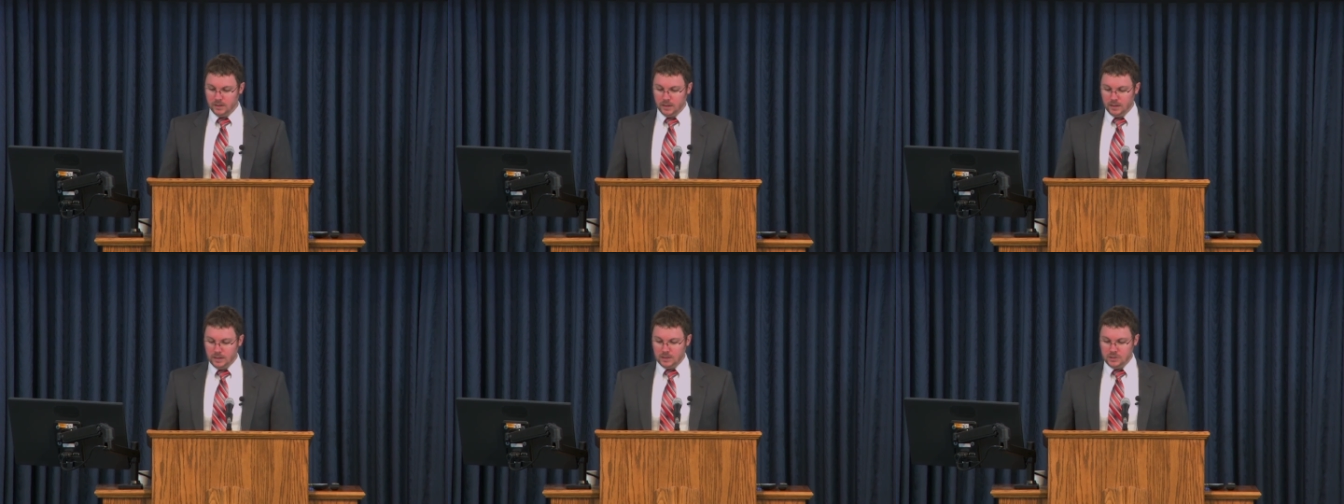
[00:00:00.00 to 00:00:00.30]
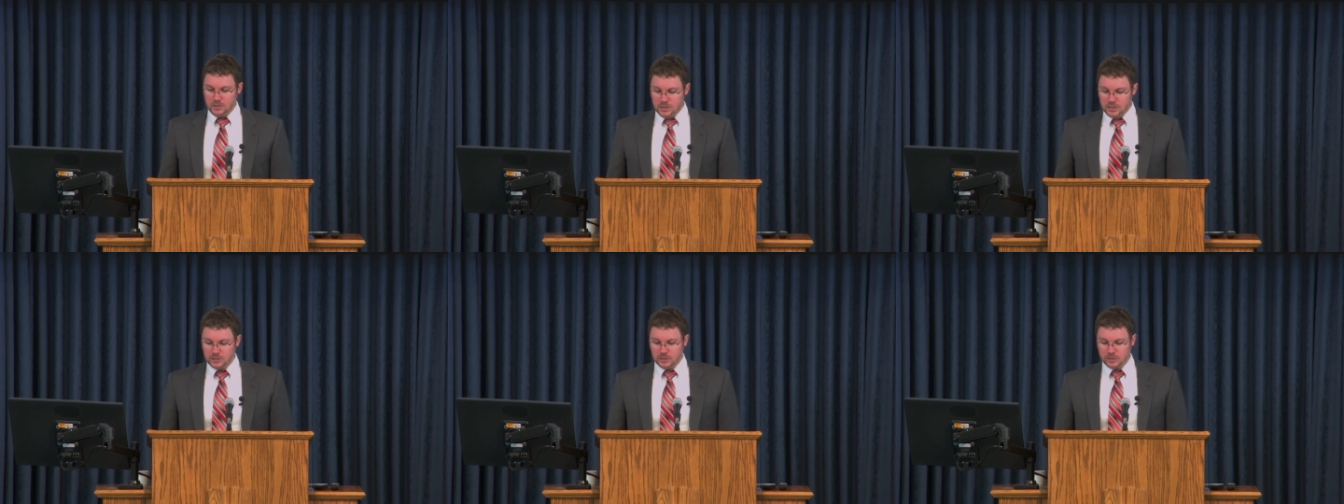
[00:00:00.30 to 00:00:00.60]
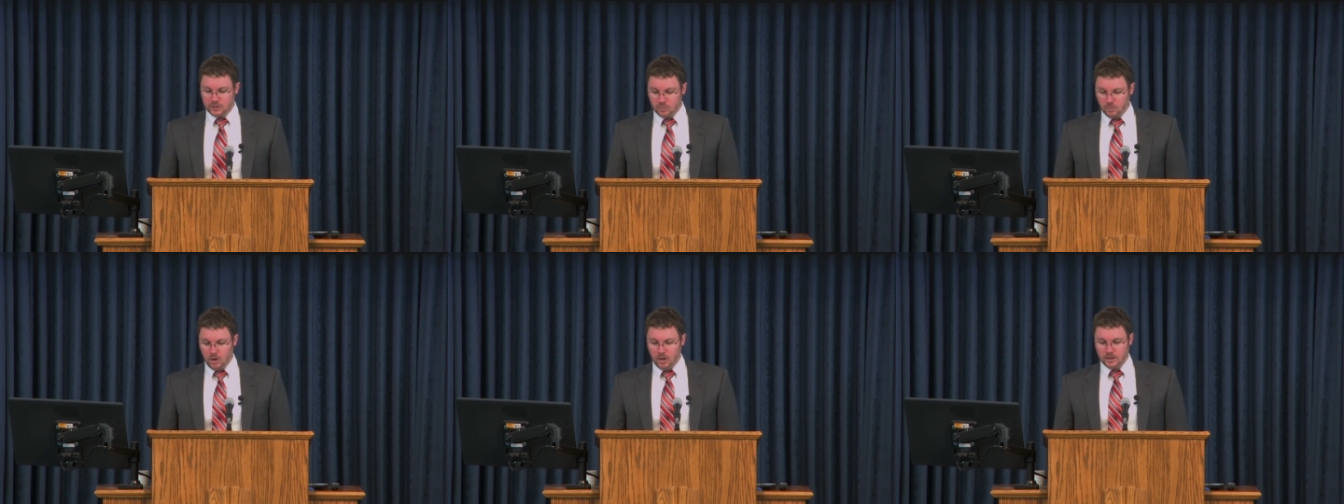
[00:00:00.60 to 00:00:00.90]
Jesus
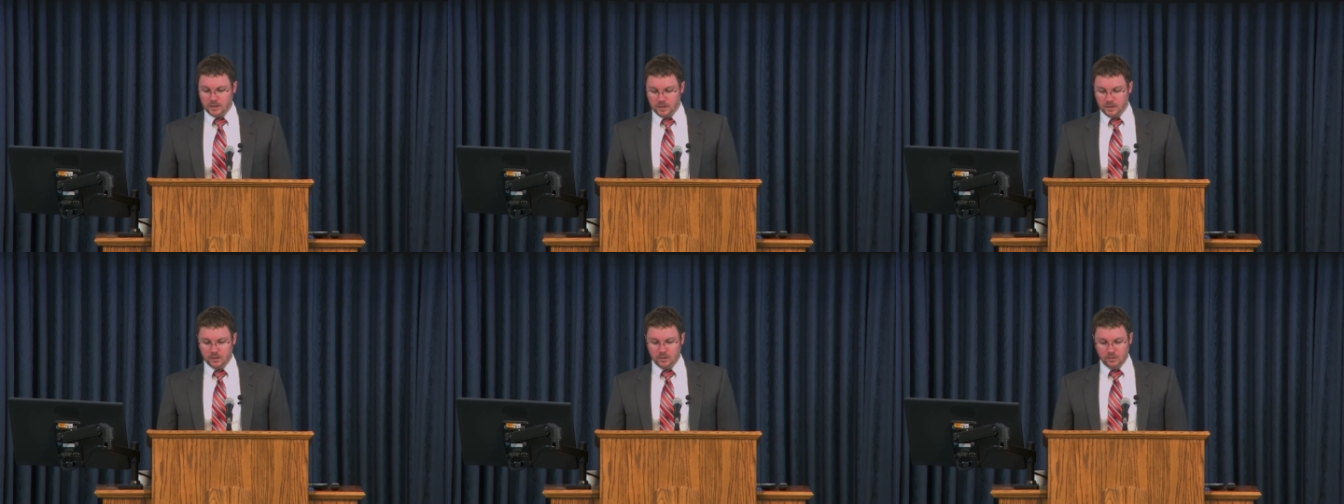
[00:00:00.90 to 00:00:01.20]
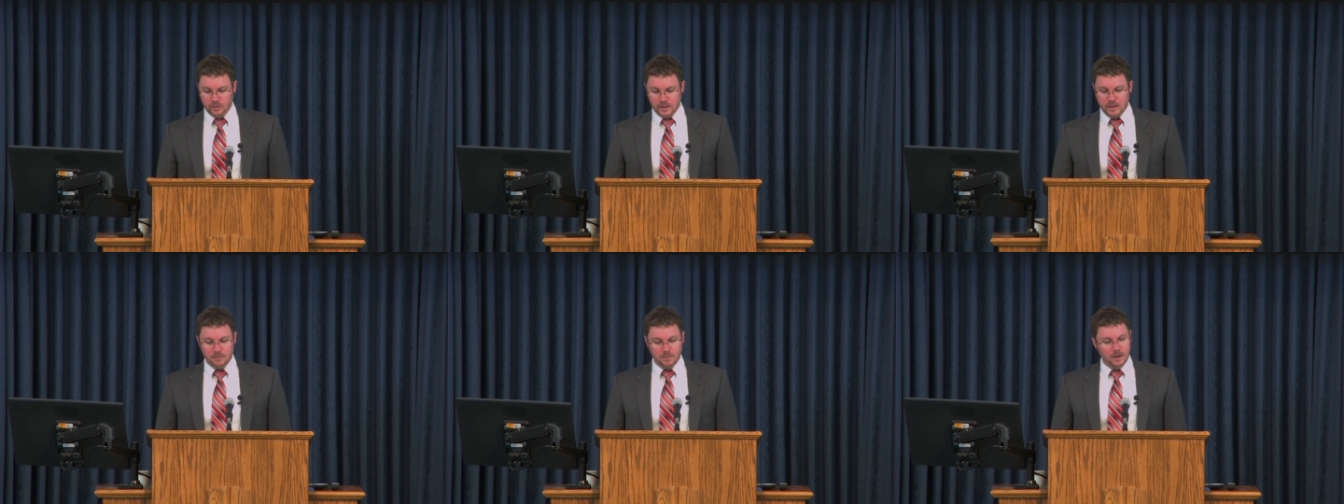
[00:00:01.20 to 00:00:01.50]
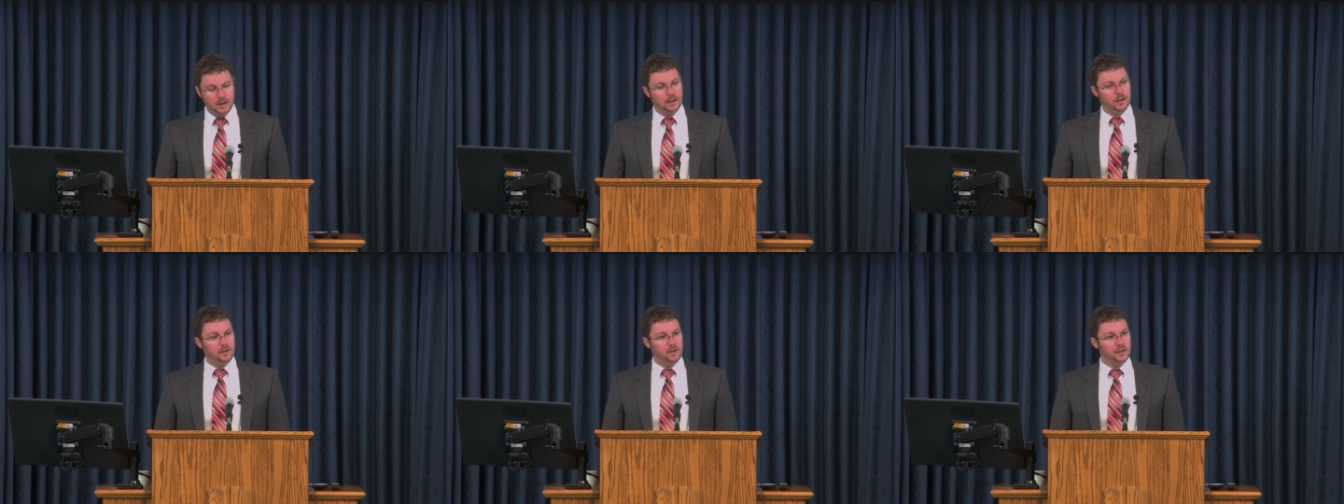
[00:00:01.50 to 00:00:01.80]
walked the green
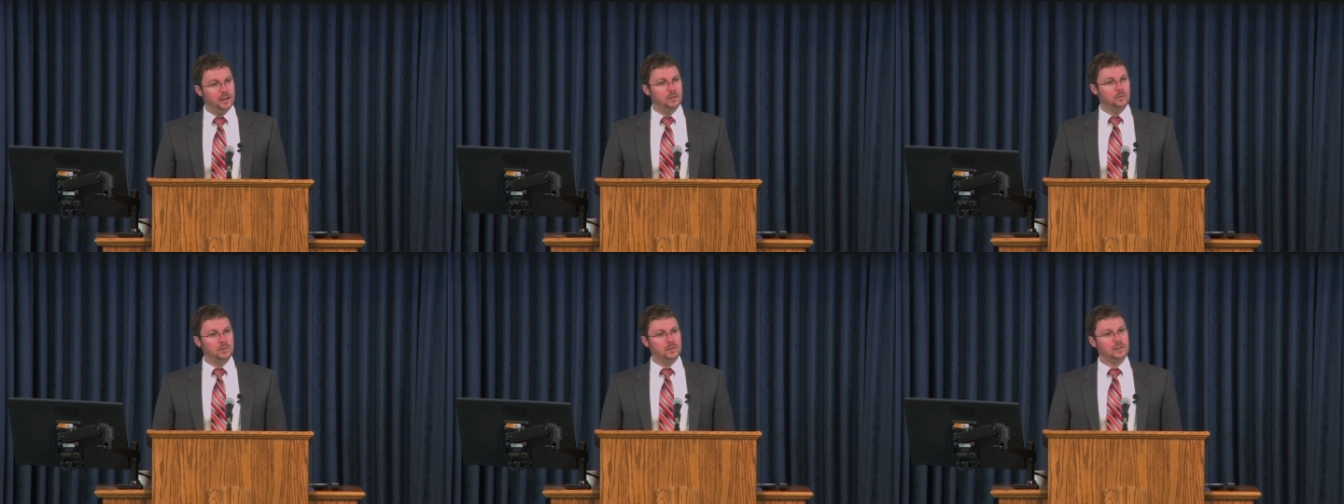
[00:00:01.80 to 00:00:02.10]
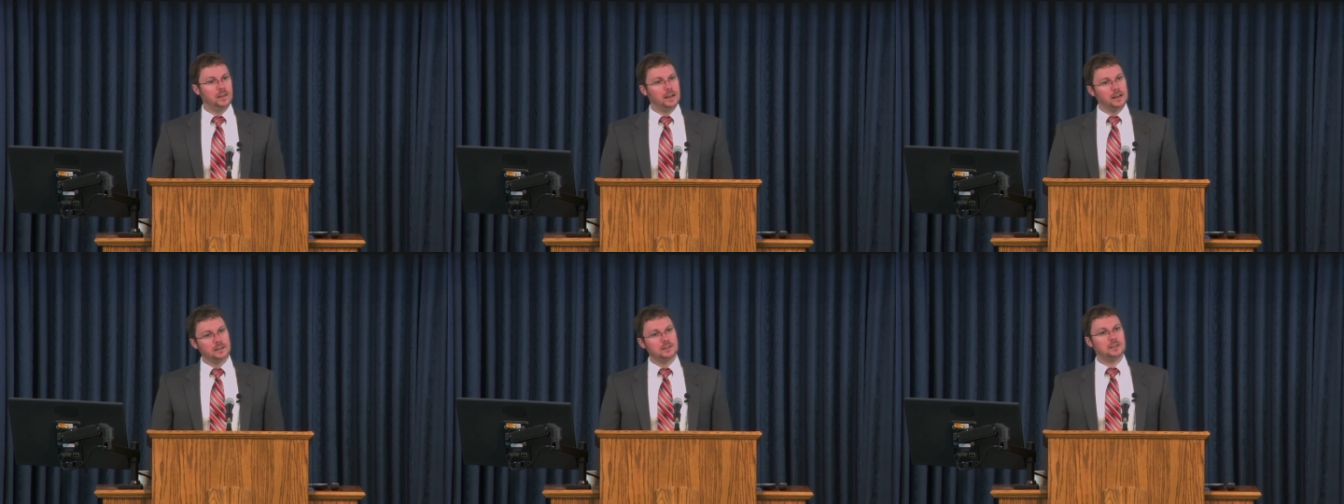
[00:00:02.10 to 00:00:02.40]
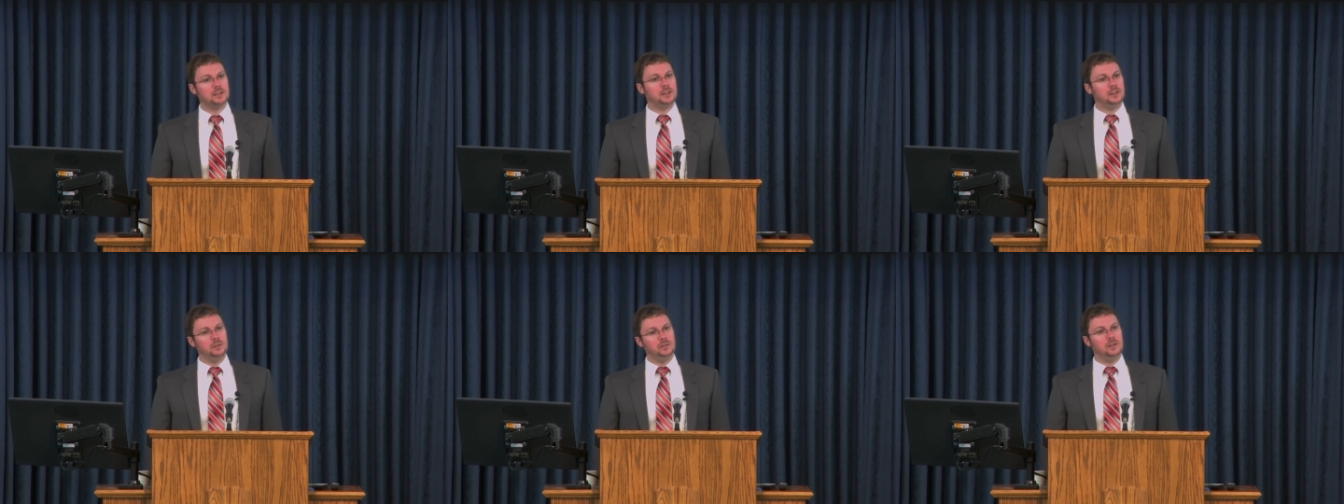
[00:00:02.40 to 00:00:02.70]
mile and was
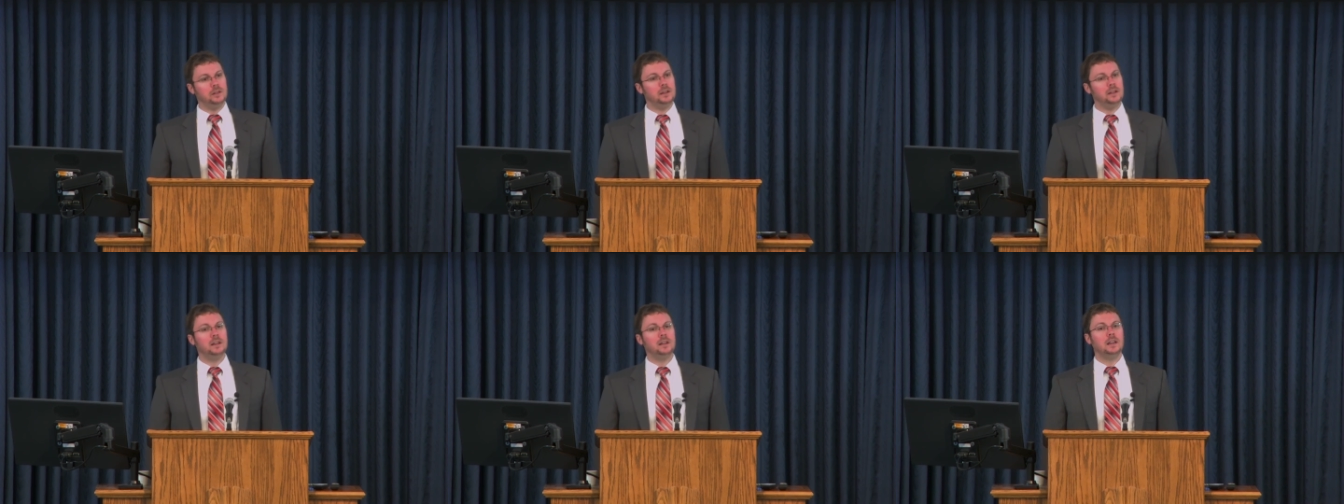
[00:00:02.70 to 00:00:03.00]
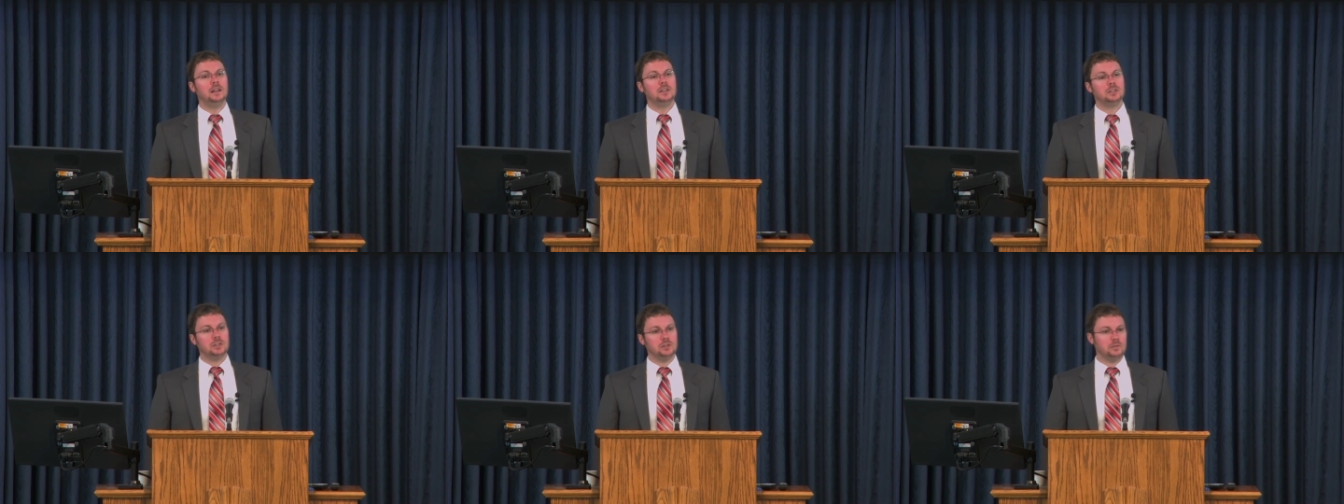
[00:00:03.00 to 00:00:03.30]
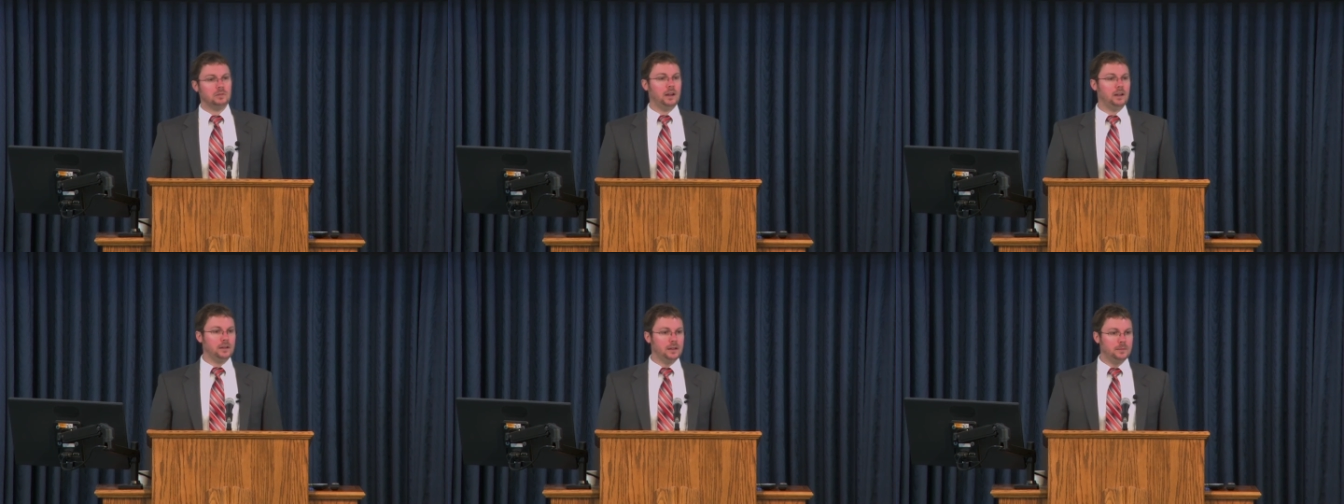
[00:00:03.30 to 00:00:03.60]
executed,
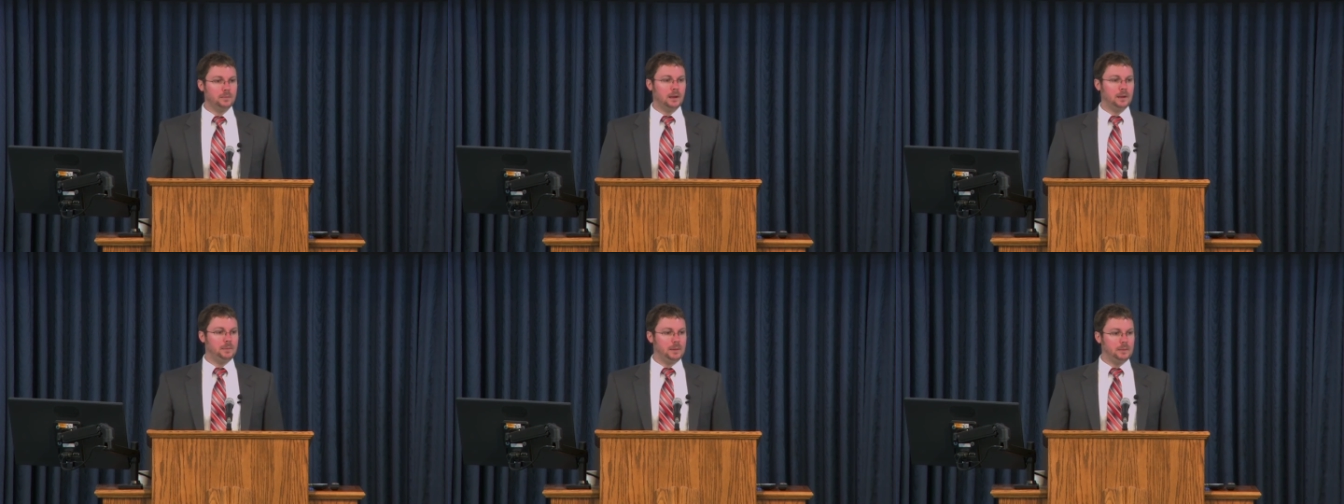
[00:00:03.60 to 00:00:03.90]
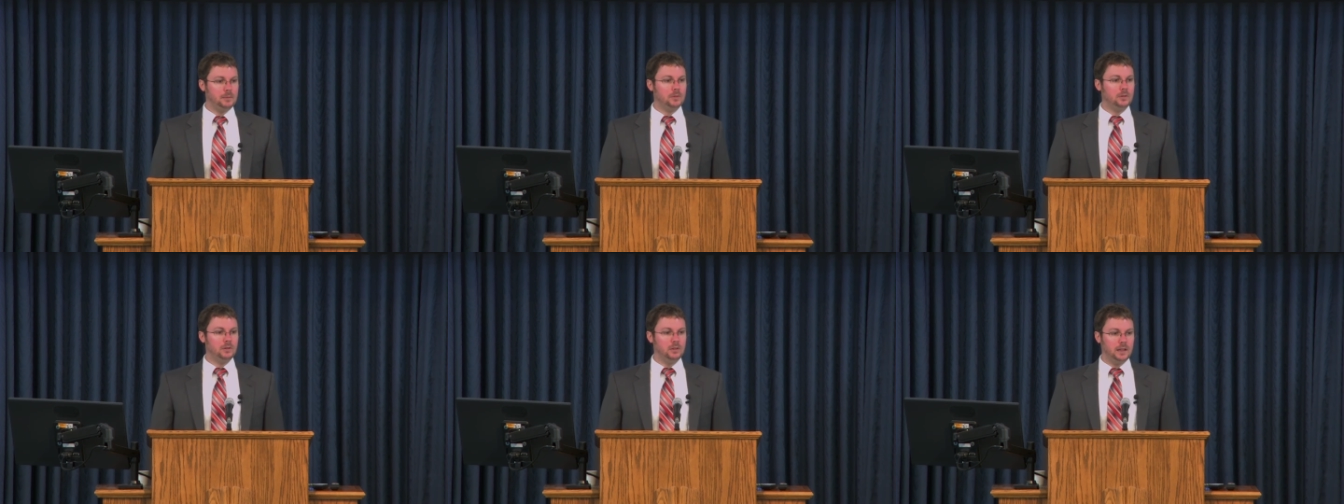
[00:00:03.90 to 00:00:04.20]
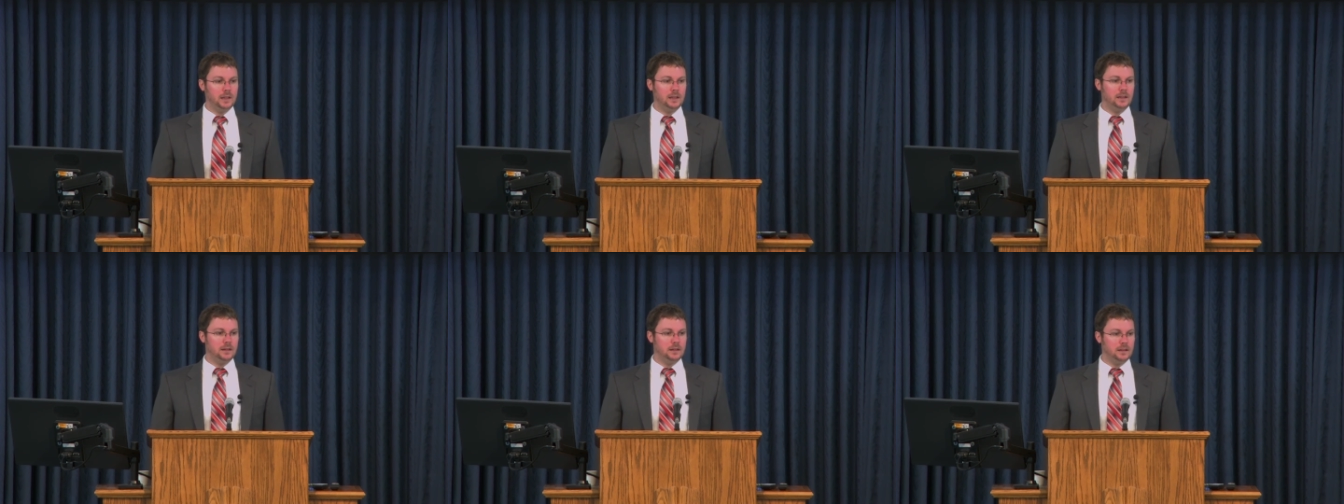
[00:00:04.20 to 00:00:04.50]
surrounded by people who
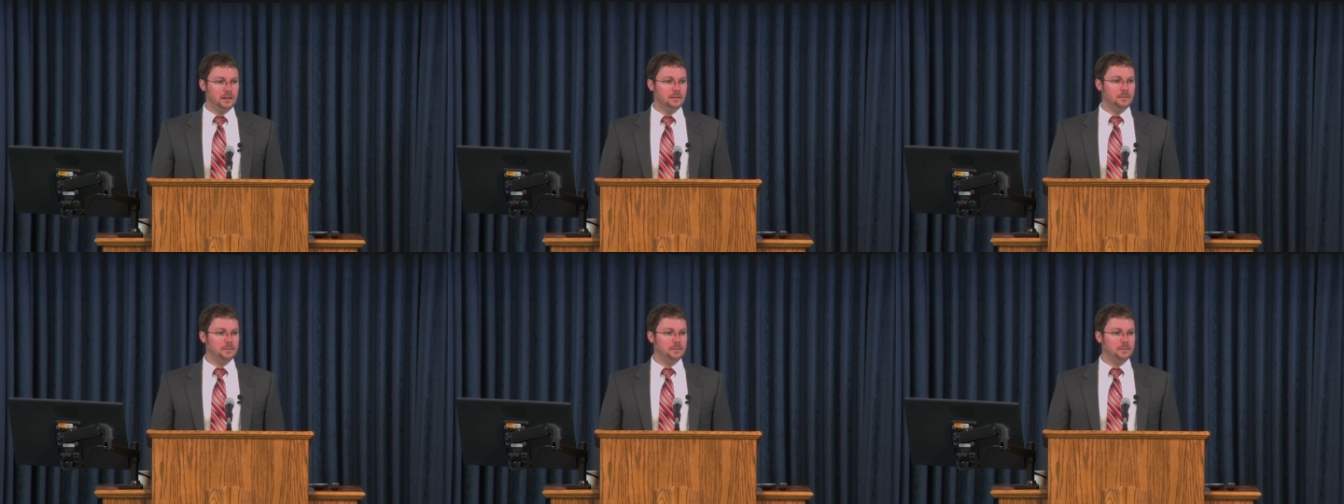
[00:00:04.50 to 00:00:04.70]
hated him.